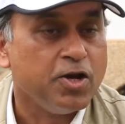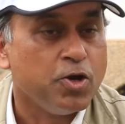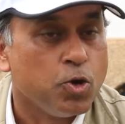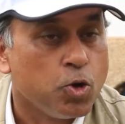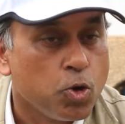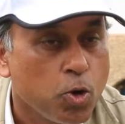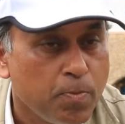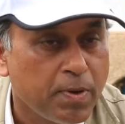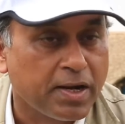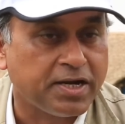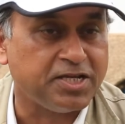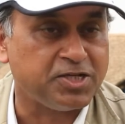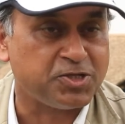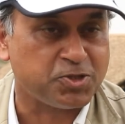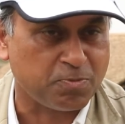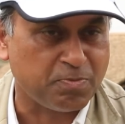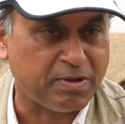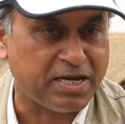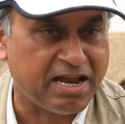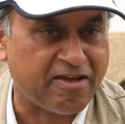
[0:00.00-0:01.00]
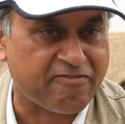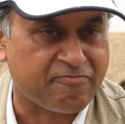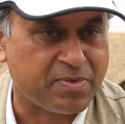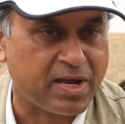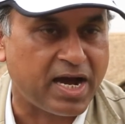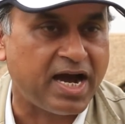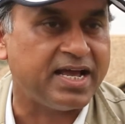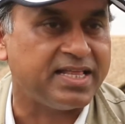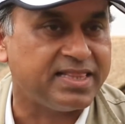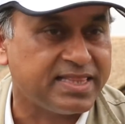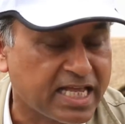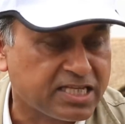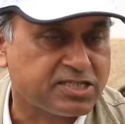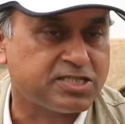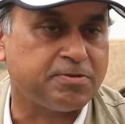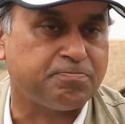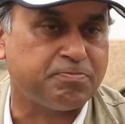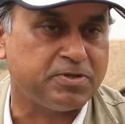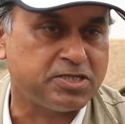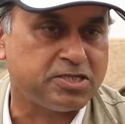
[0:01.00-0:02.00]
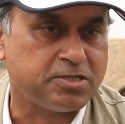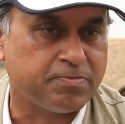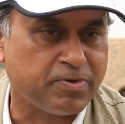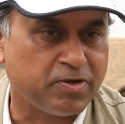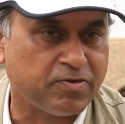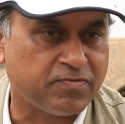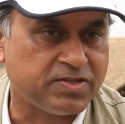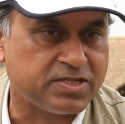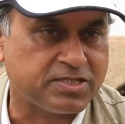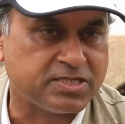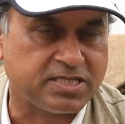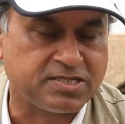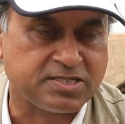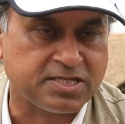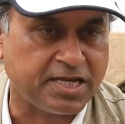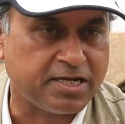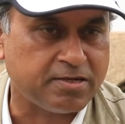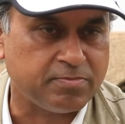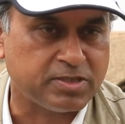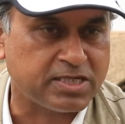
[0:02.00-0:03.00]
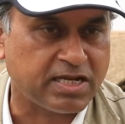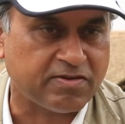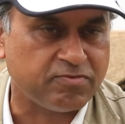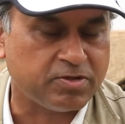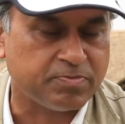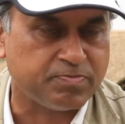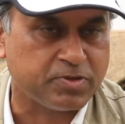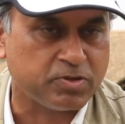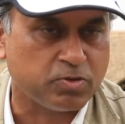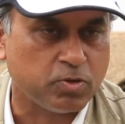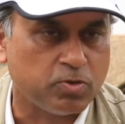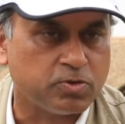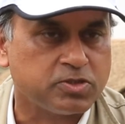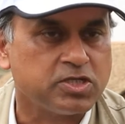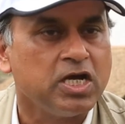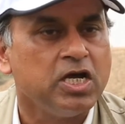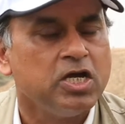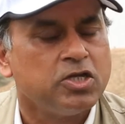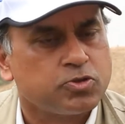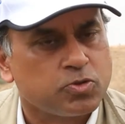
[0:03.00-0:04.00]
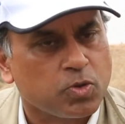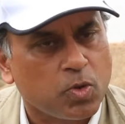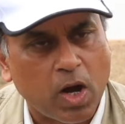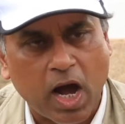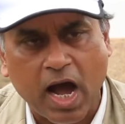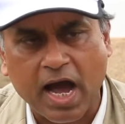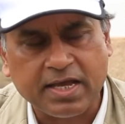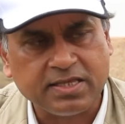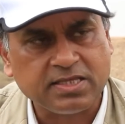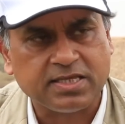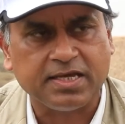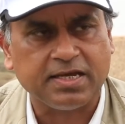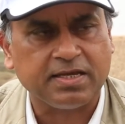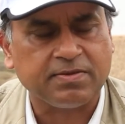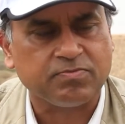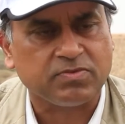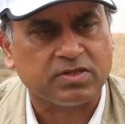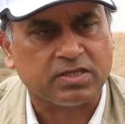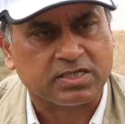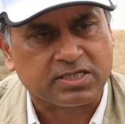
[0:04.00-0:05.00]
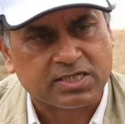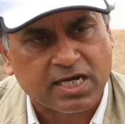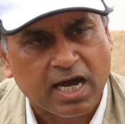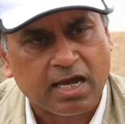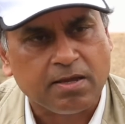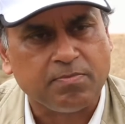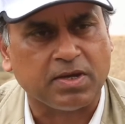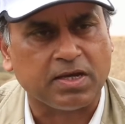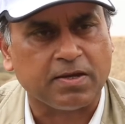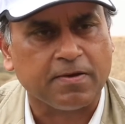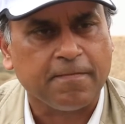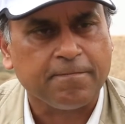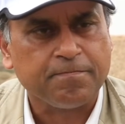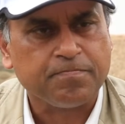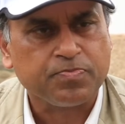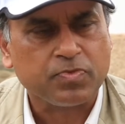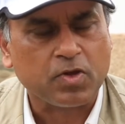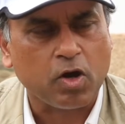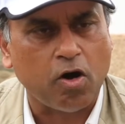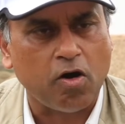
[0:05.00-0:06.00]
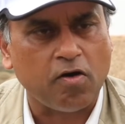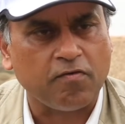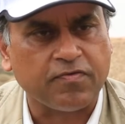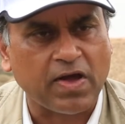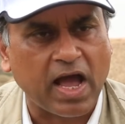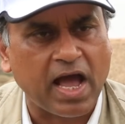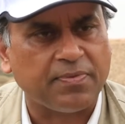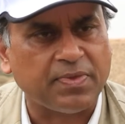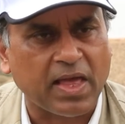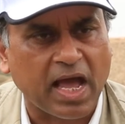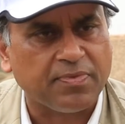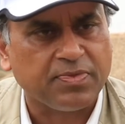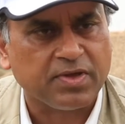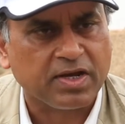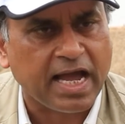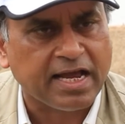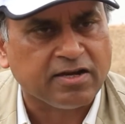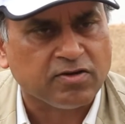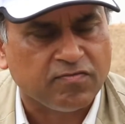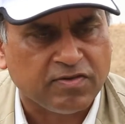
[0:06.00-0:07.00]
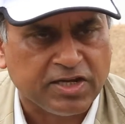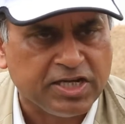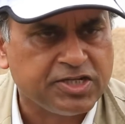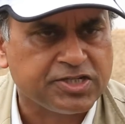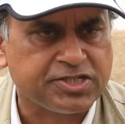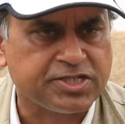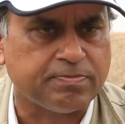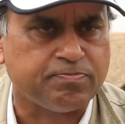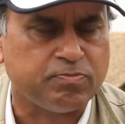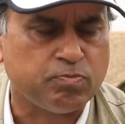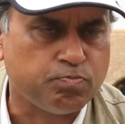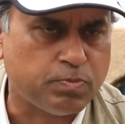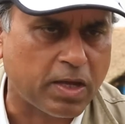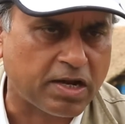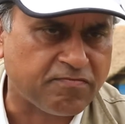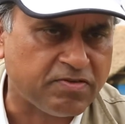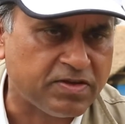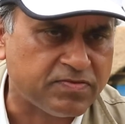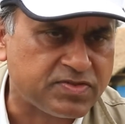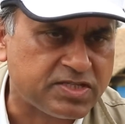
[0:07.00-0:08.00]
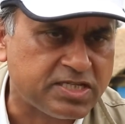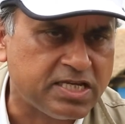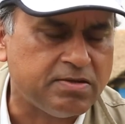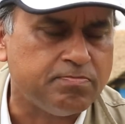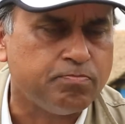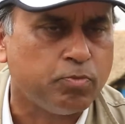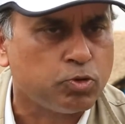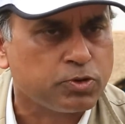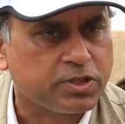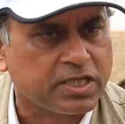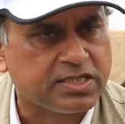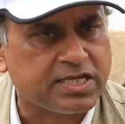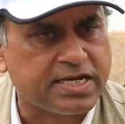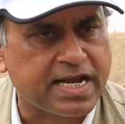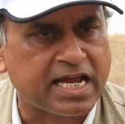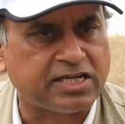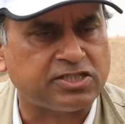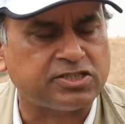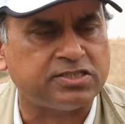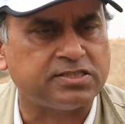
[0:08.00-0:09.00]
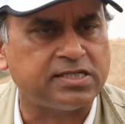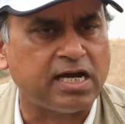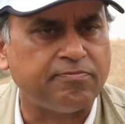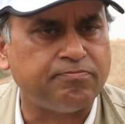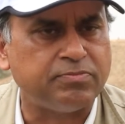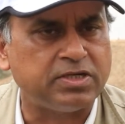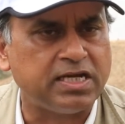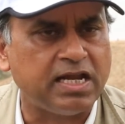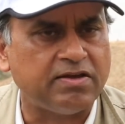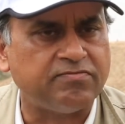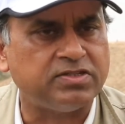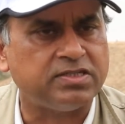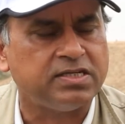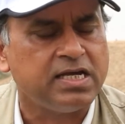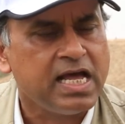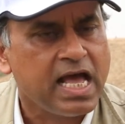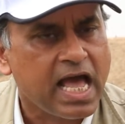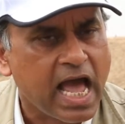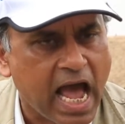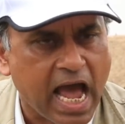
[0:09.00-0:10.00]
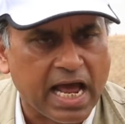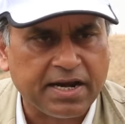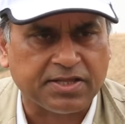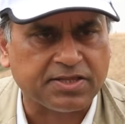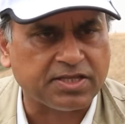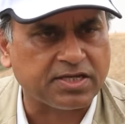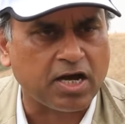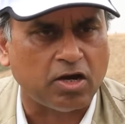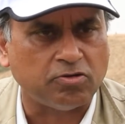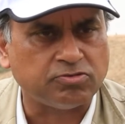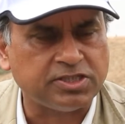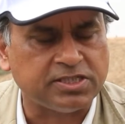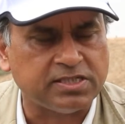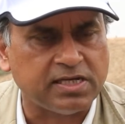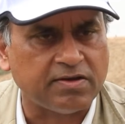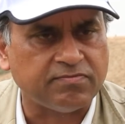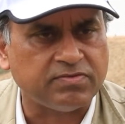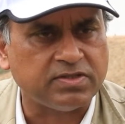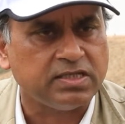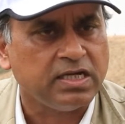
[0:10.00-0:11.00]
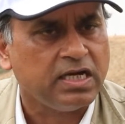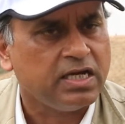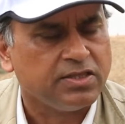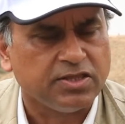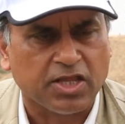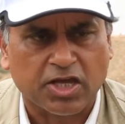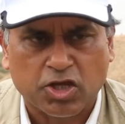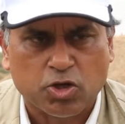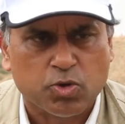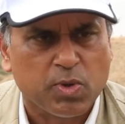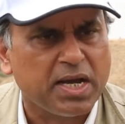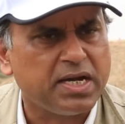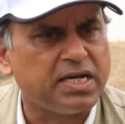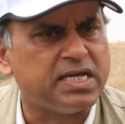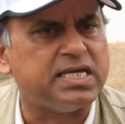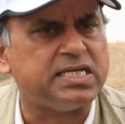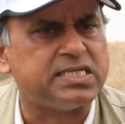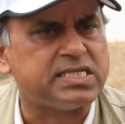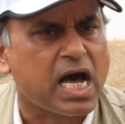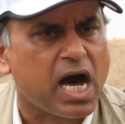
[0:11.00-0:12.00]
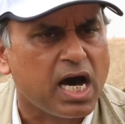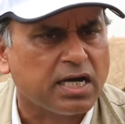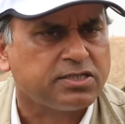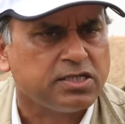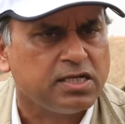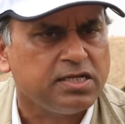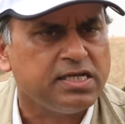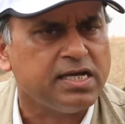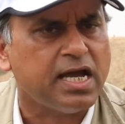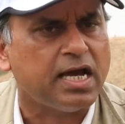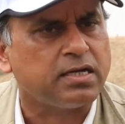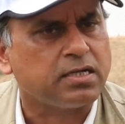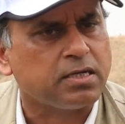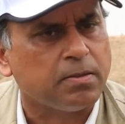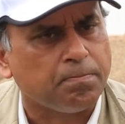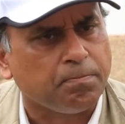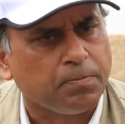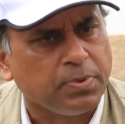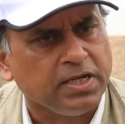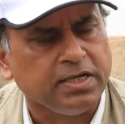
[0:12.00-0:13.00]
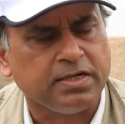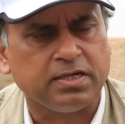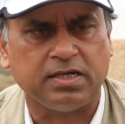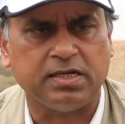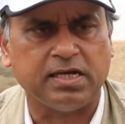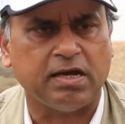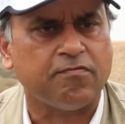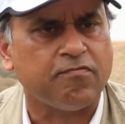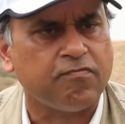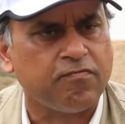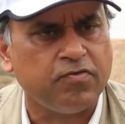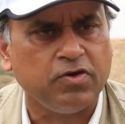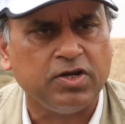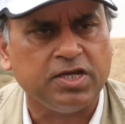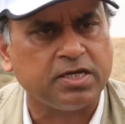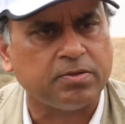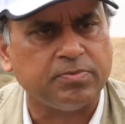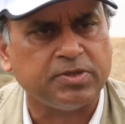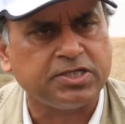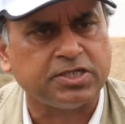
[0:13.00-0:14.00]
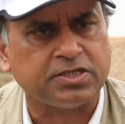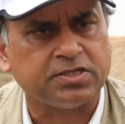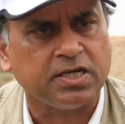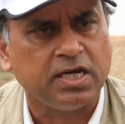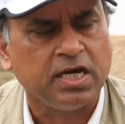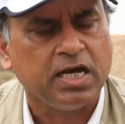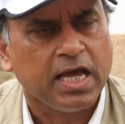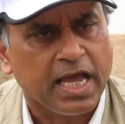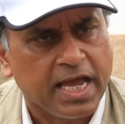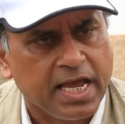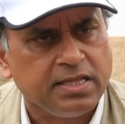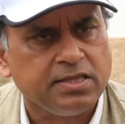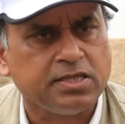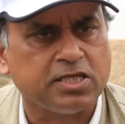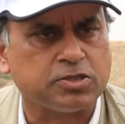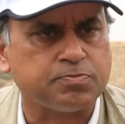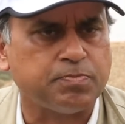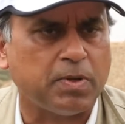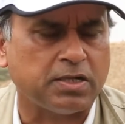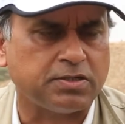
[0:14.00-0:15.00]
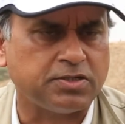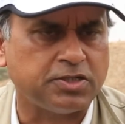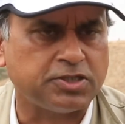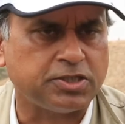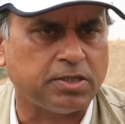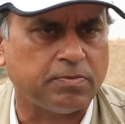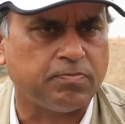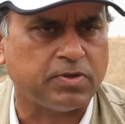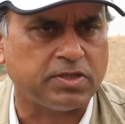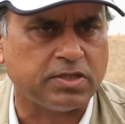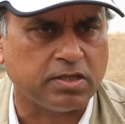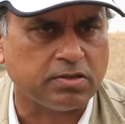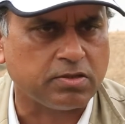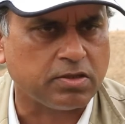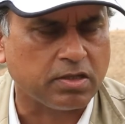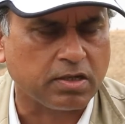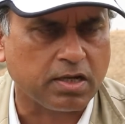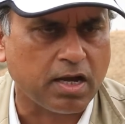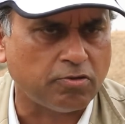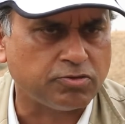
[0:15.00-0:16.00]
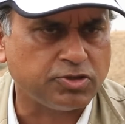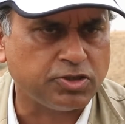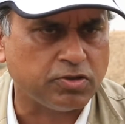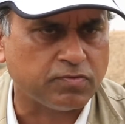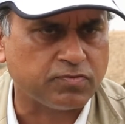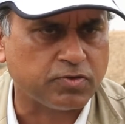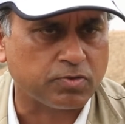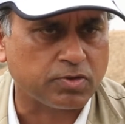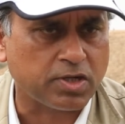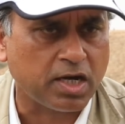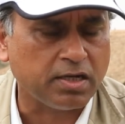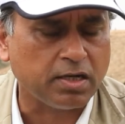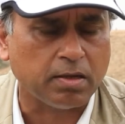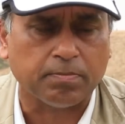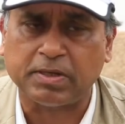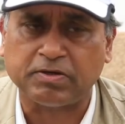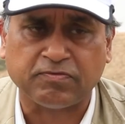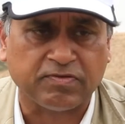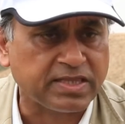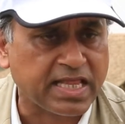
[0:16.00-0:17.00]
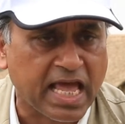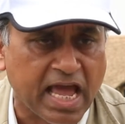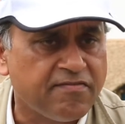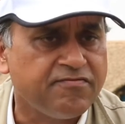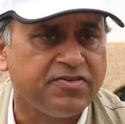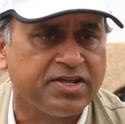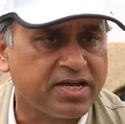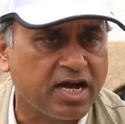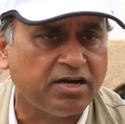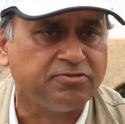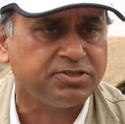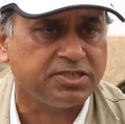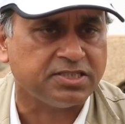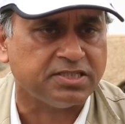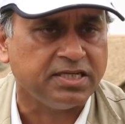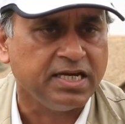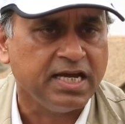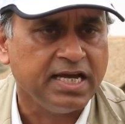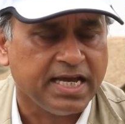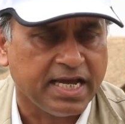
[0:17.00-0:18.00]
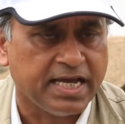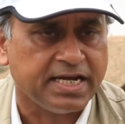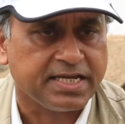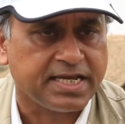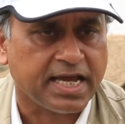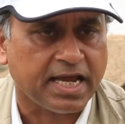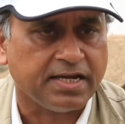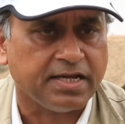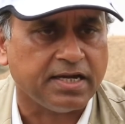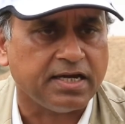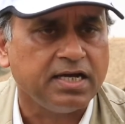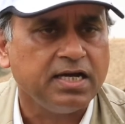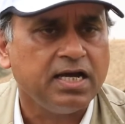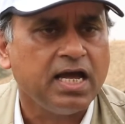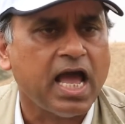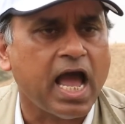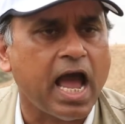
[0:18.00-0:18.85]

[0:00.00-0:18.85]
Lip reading: Nobody should be left behind. That's the principle of the Sustainable Development Goals. So I think the timing of and the kind of leadership that we've seen both at the national government level and at the county level, the UN is utterly and completely and fully committed in this partnership with the county of Turkana, but with every county in Kenya.